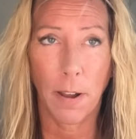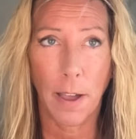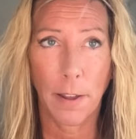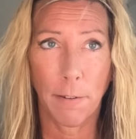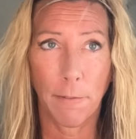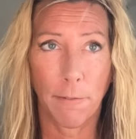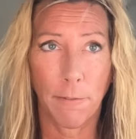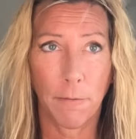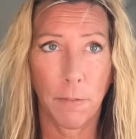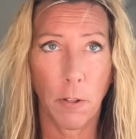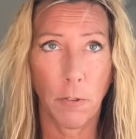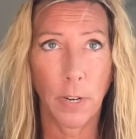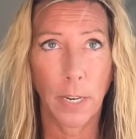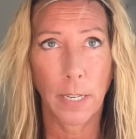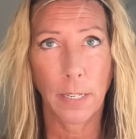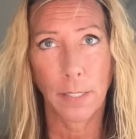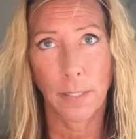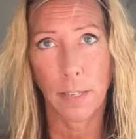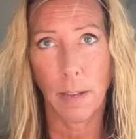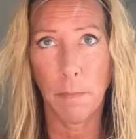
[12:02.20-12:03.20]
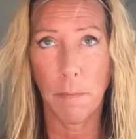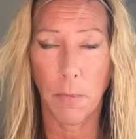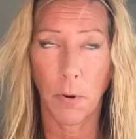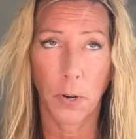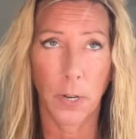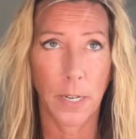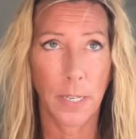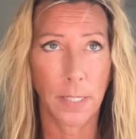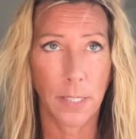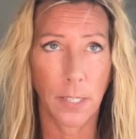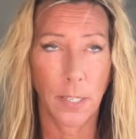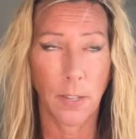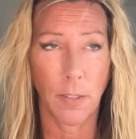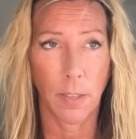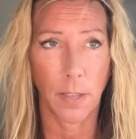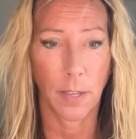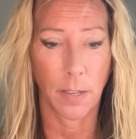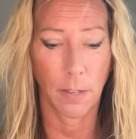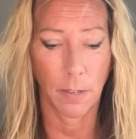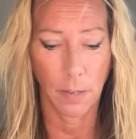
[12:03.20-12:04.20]
kind of floating us up more into
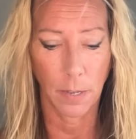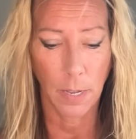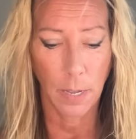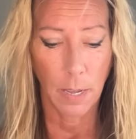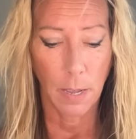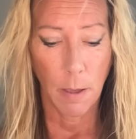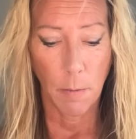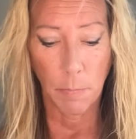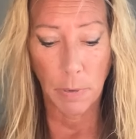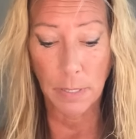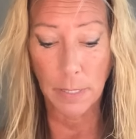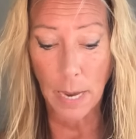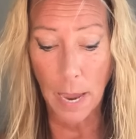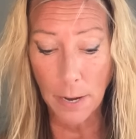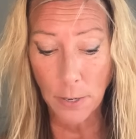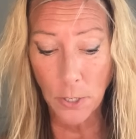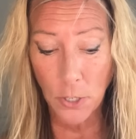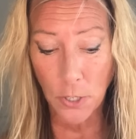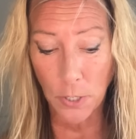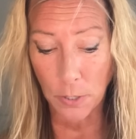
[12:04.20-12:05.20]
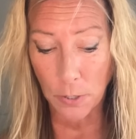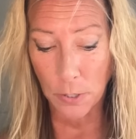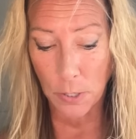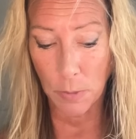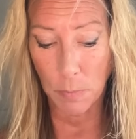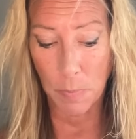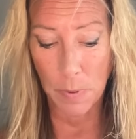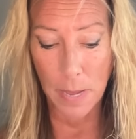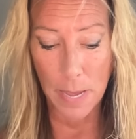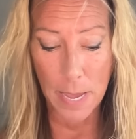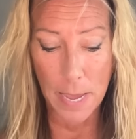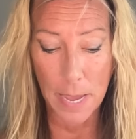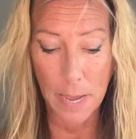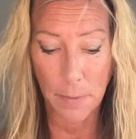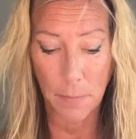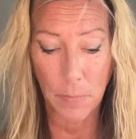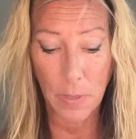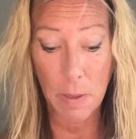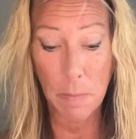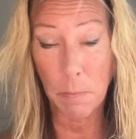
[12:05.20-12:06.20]
the potential to
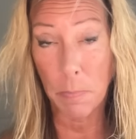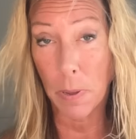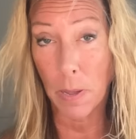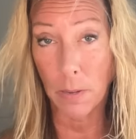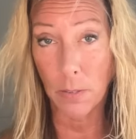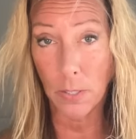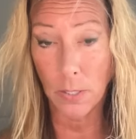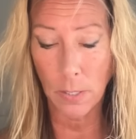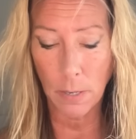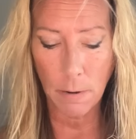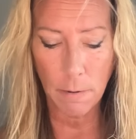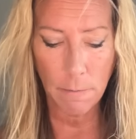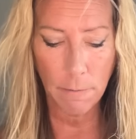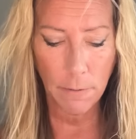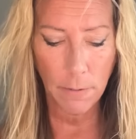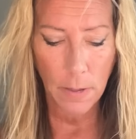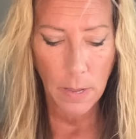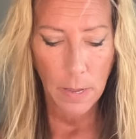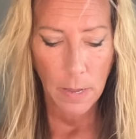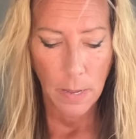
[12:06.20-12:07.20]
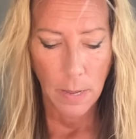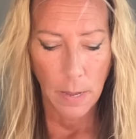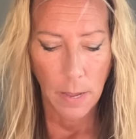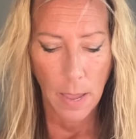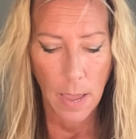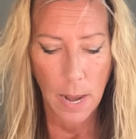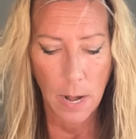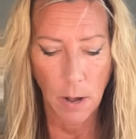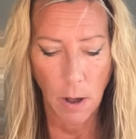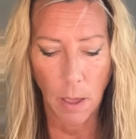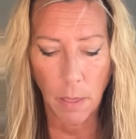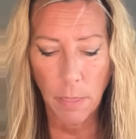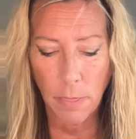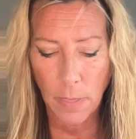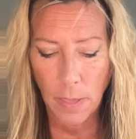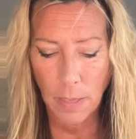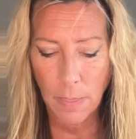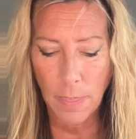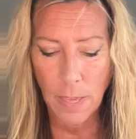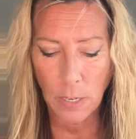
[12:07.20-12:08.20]
be impulsive and not
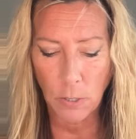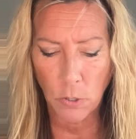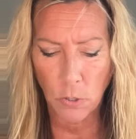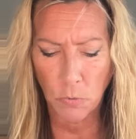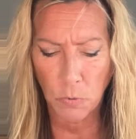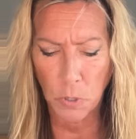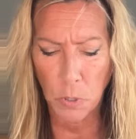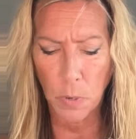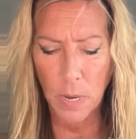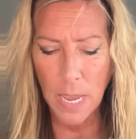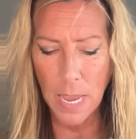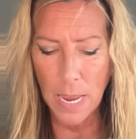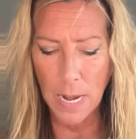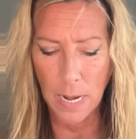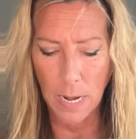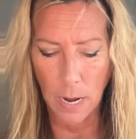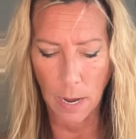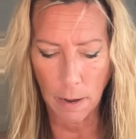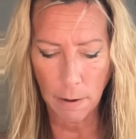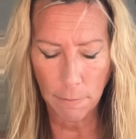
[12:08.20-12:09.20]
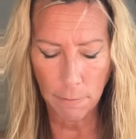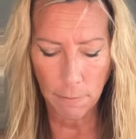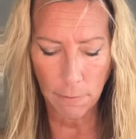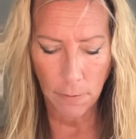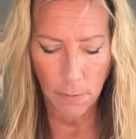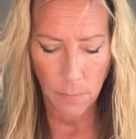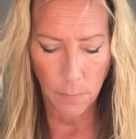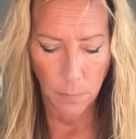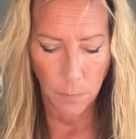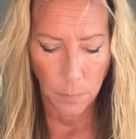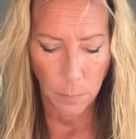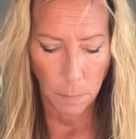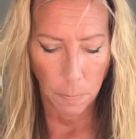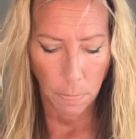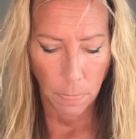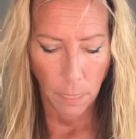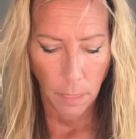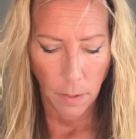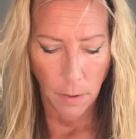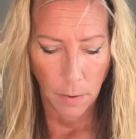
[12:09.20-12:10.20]
think things through enough.
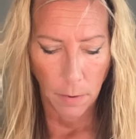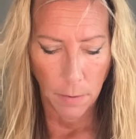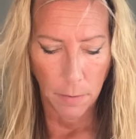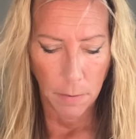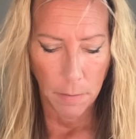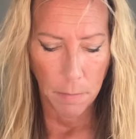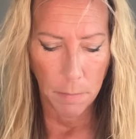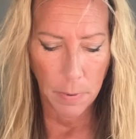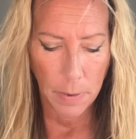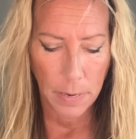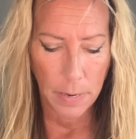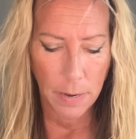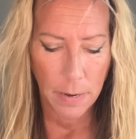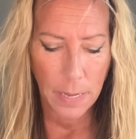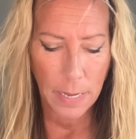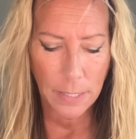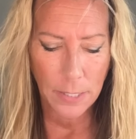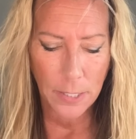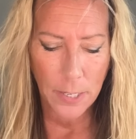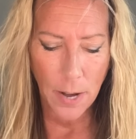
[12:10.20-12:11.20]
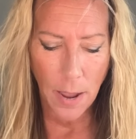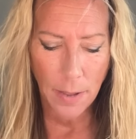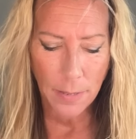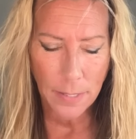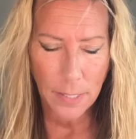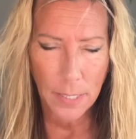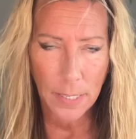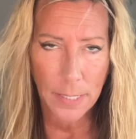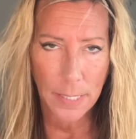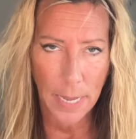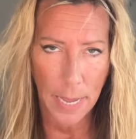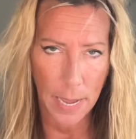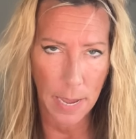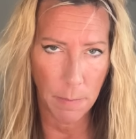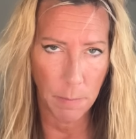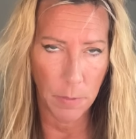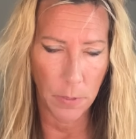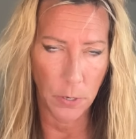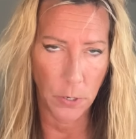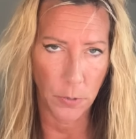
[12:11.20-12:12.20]
But it's not to
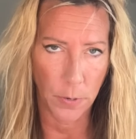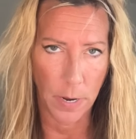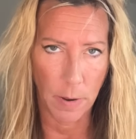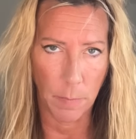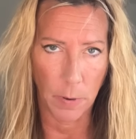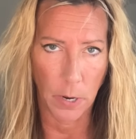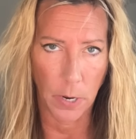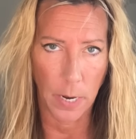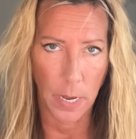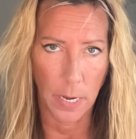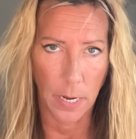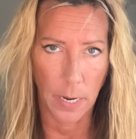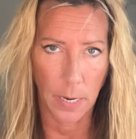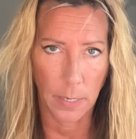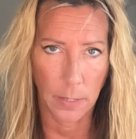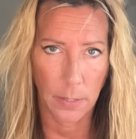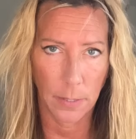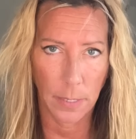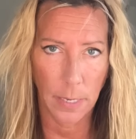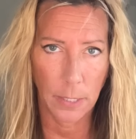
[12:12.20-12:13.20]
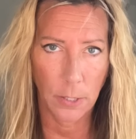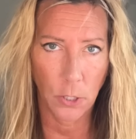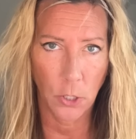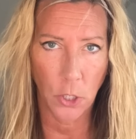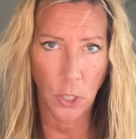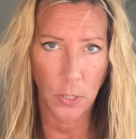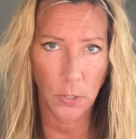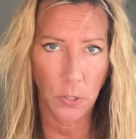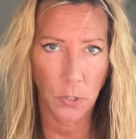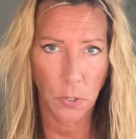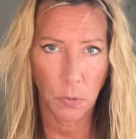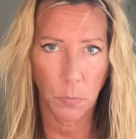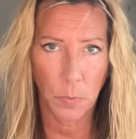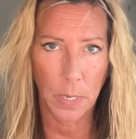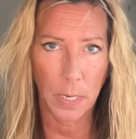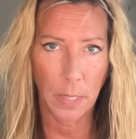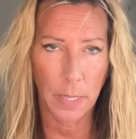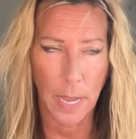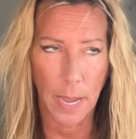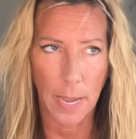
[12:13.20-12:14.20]
tame the dreamer in us. It's just to
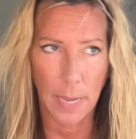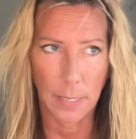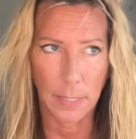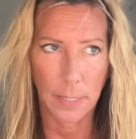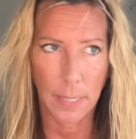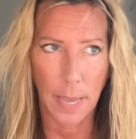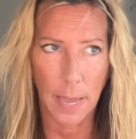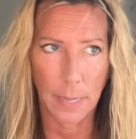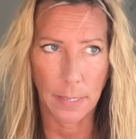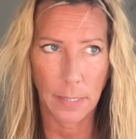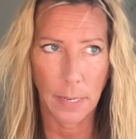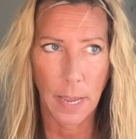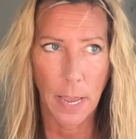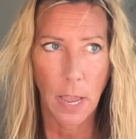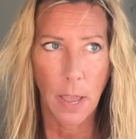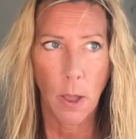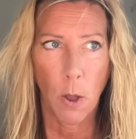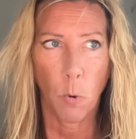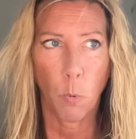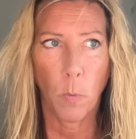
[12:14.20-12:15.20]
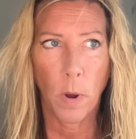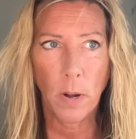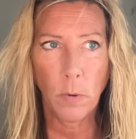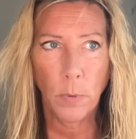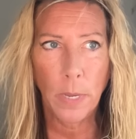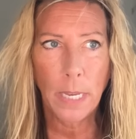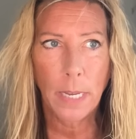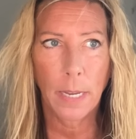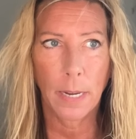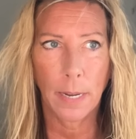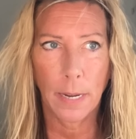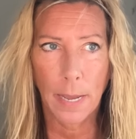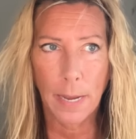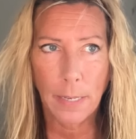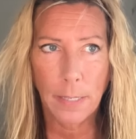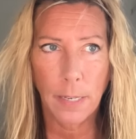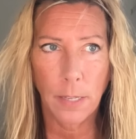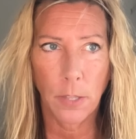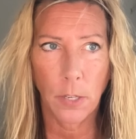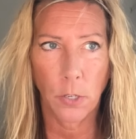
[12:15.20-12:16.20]
realize that when we
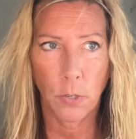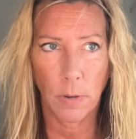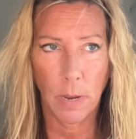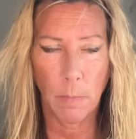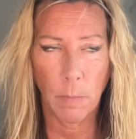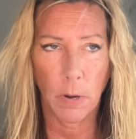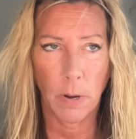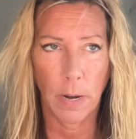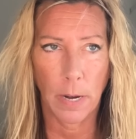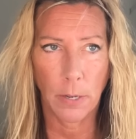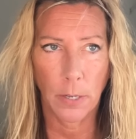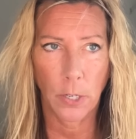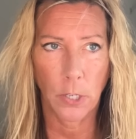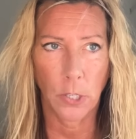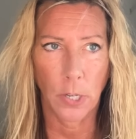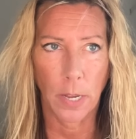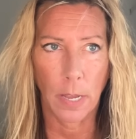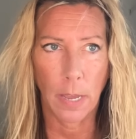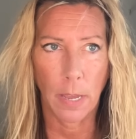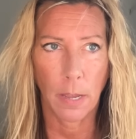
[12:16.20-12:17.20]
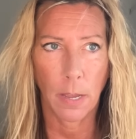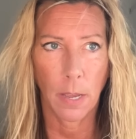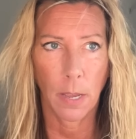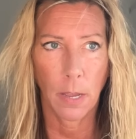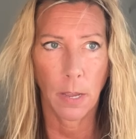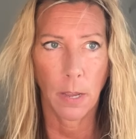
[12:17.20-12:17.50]
connect to the dreamer energy,